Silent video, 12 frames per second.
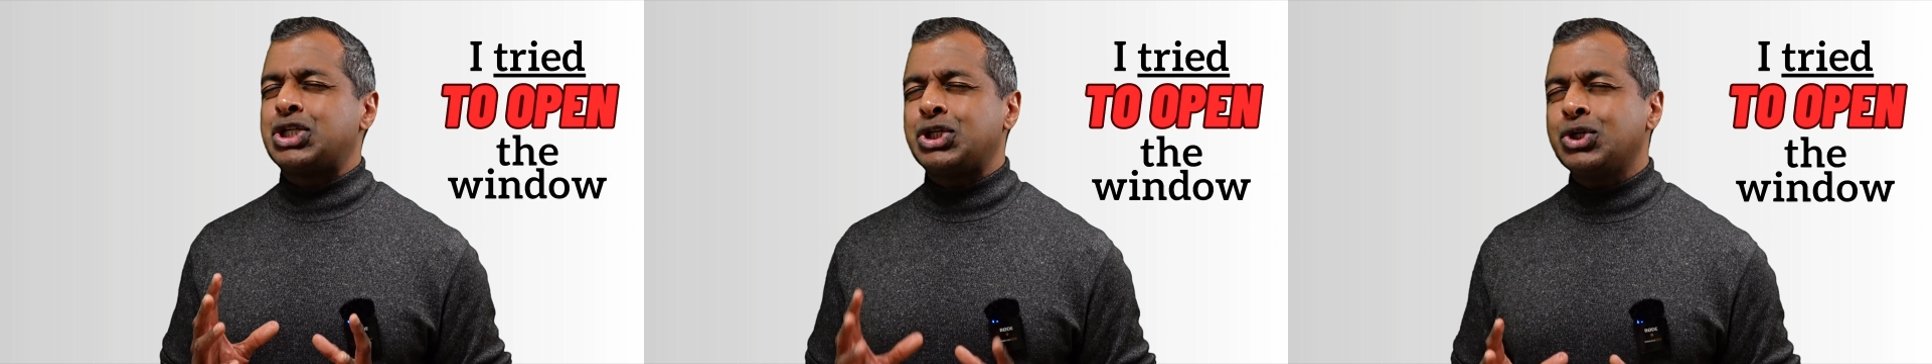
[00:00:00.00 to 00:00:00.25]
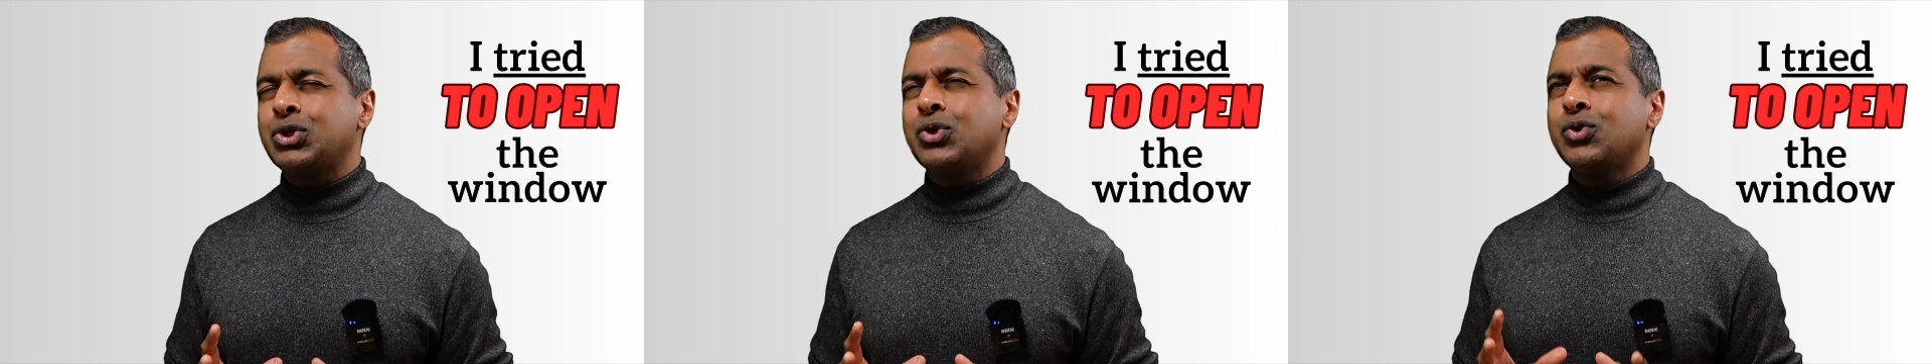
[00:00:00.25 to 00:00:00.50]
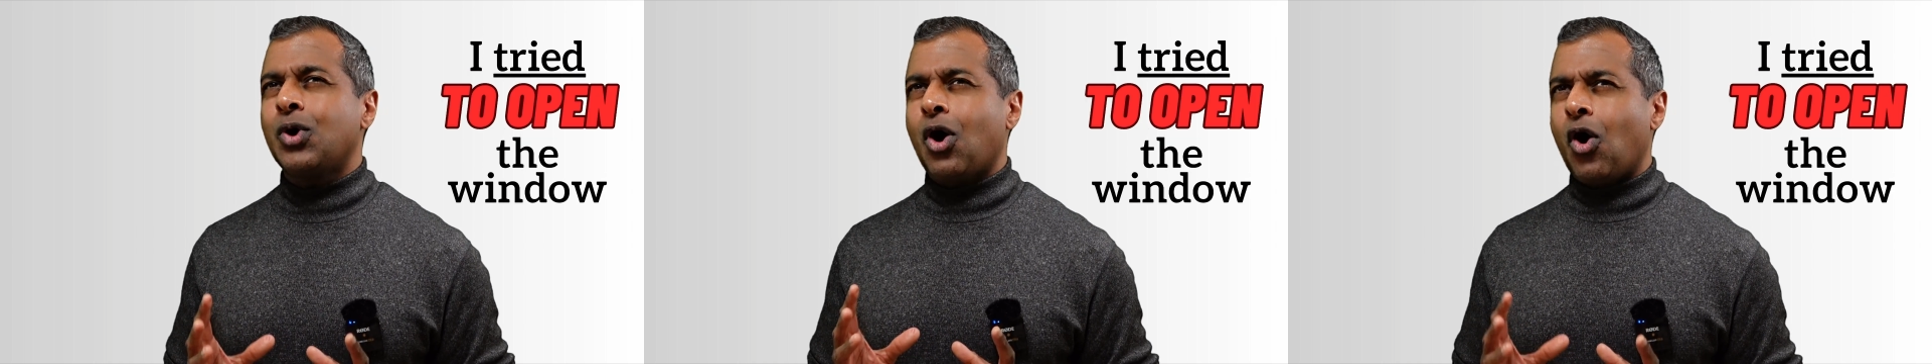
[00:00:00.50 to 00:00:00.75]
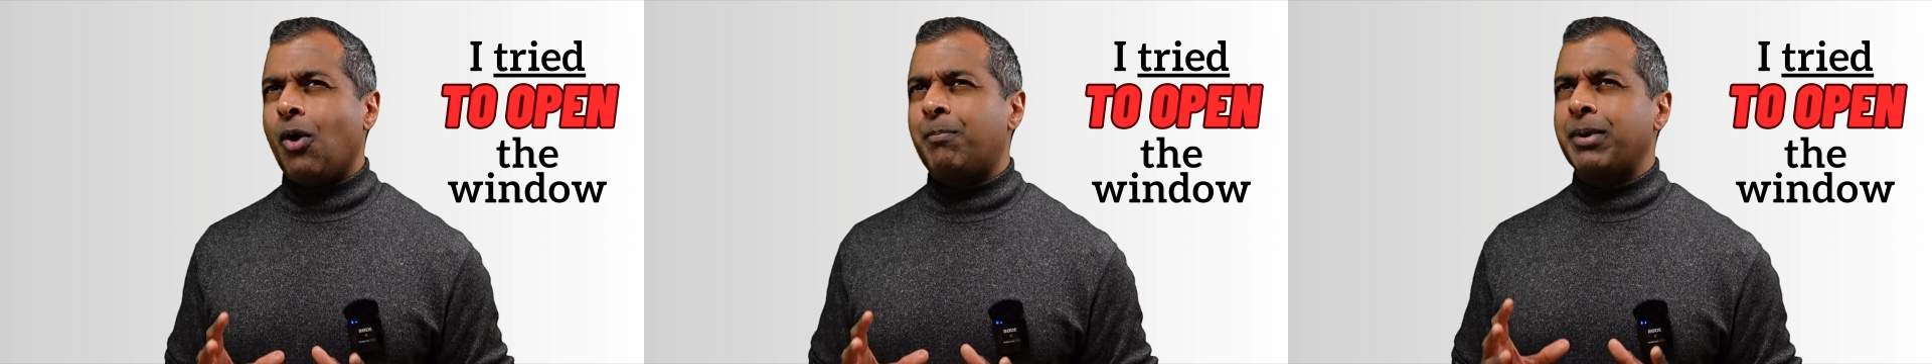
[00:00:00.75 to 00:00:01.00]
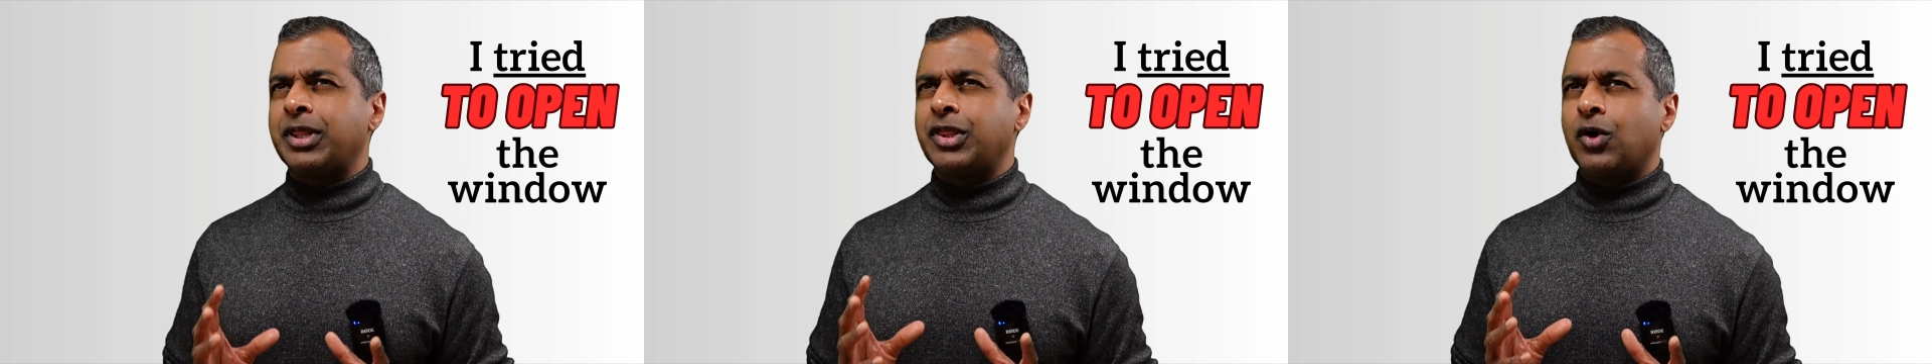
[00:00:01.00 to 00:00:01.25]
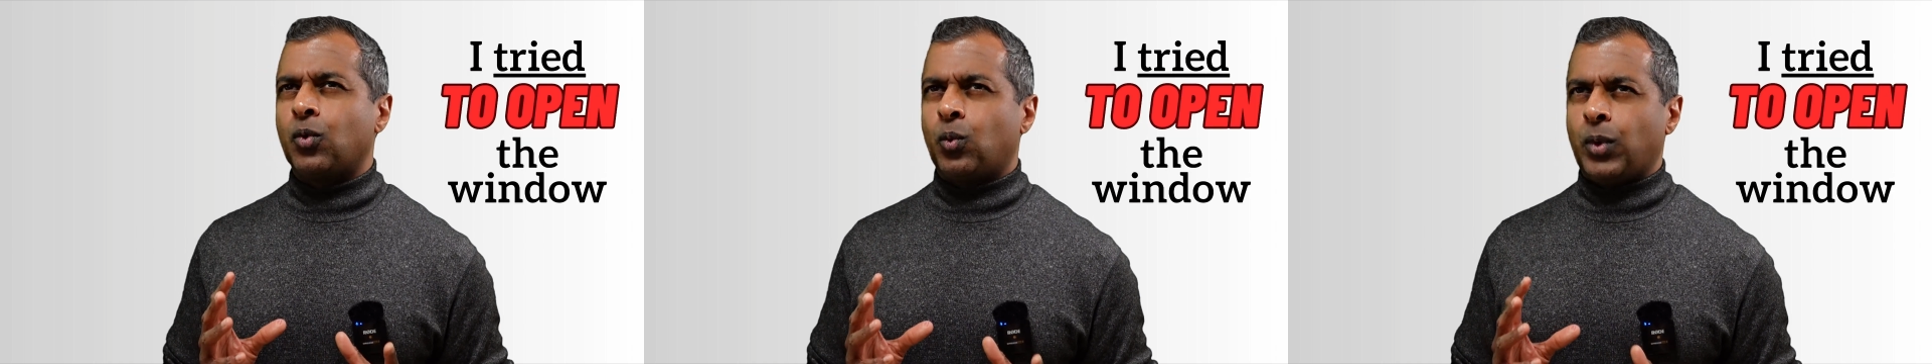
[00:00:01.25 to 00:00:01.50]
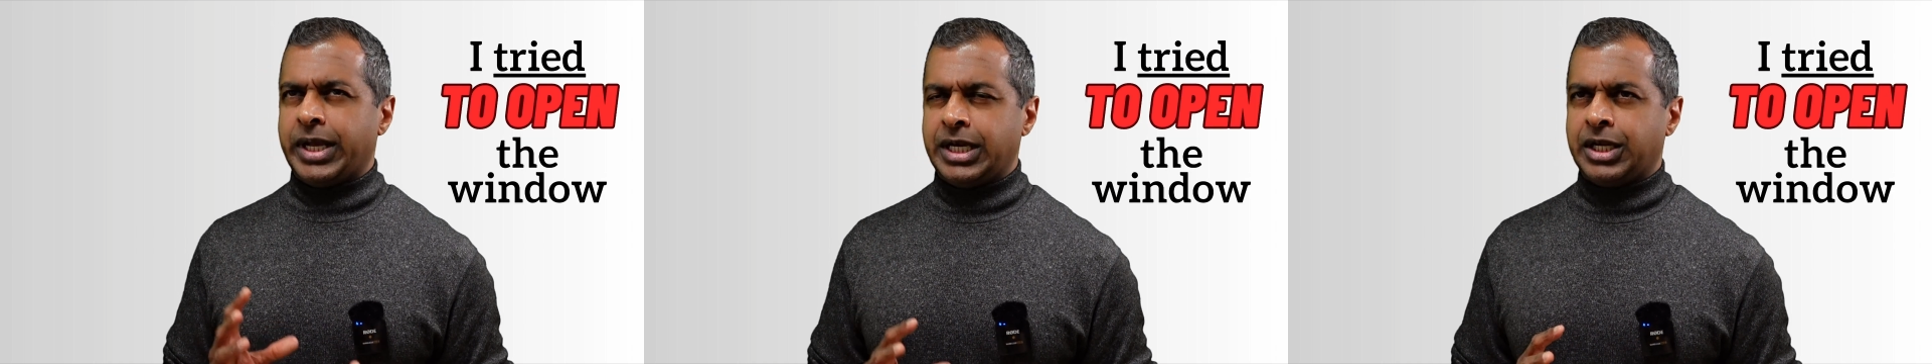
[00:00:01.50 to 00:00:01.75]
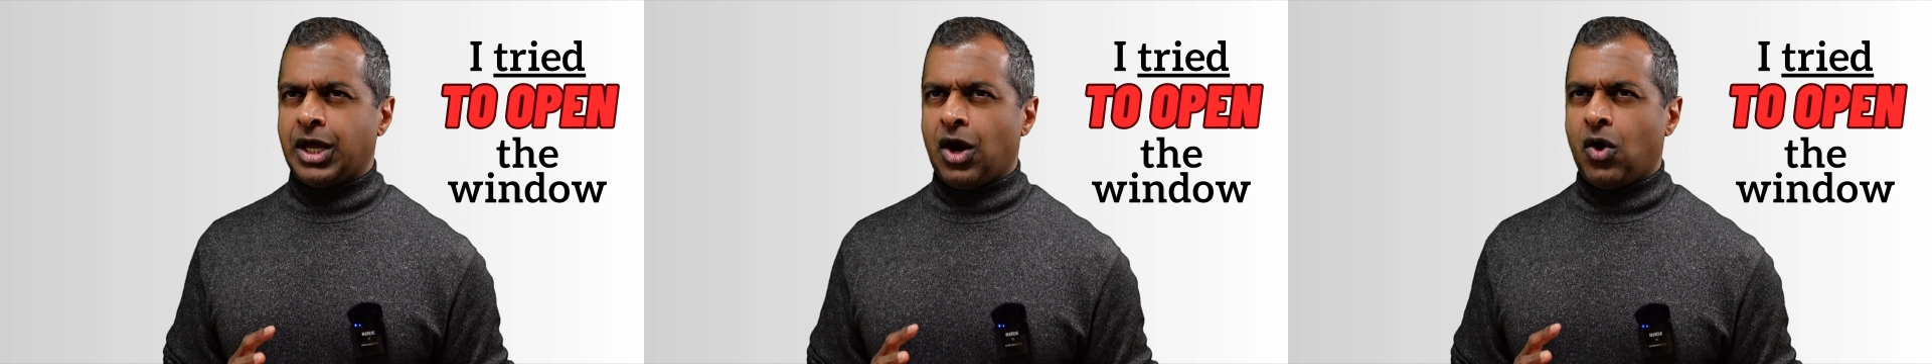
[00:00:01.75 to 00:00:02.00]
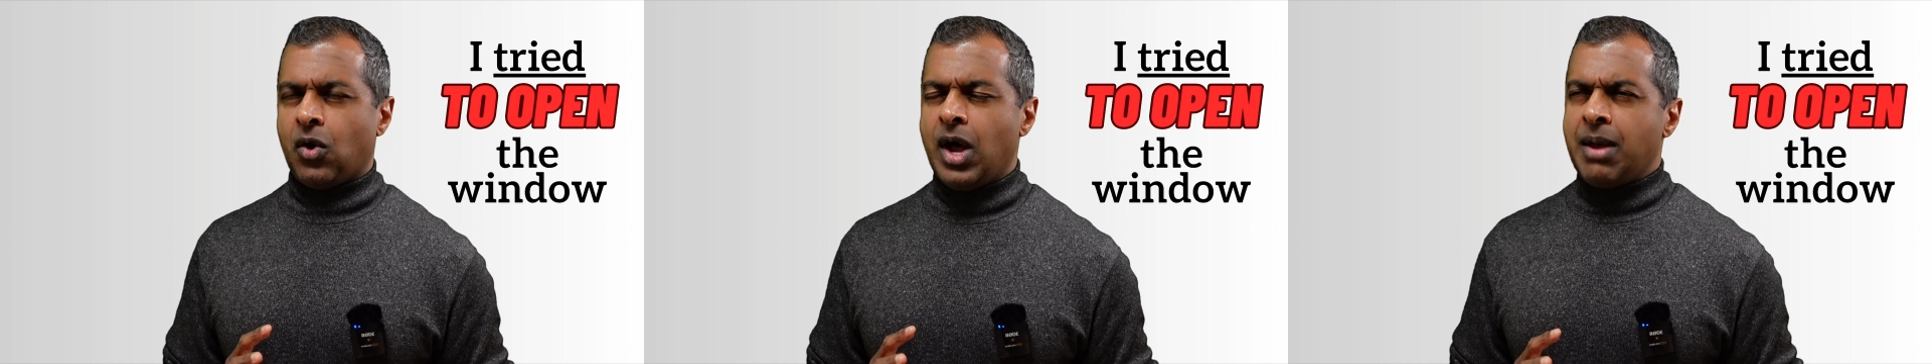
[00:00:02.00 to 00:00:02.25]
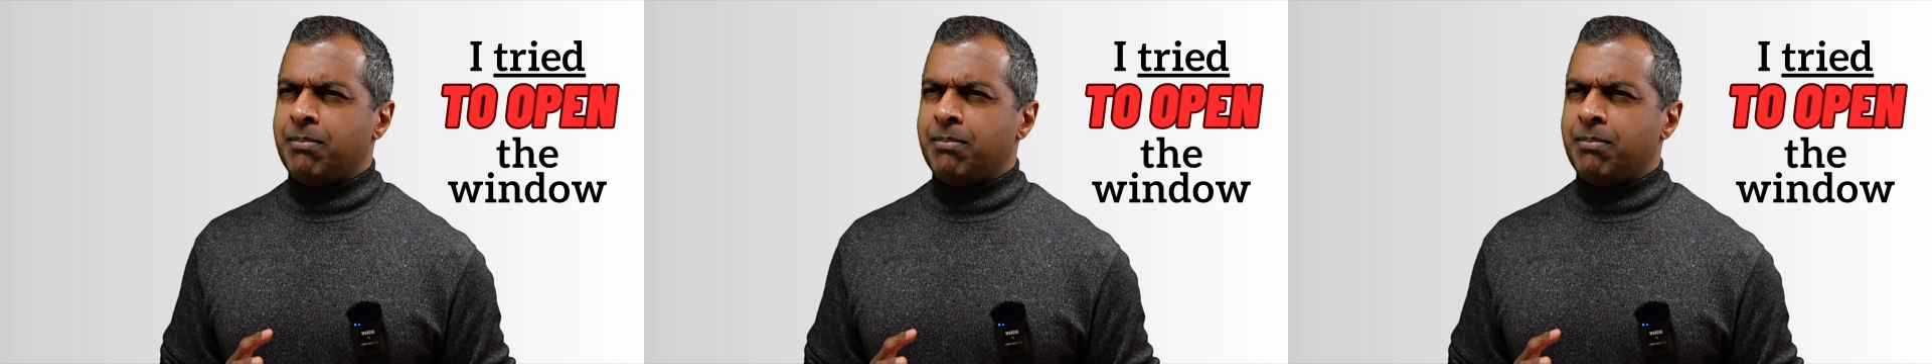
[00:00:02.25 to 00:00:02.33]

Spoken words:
to open the window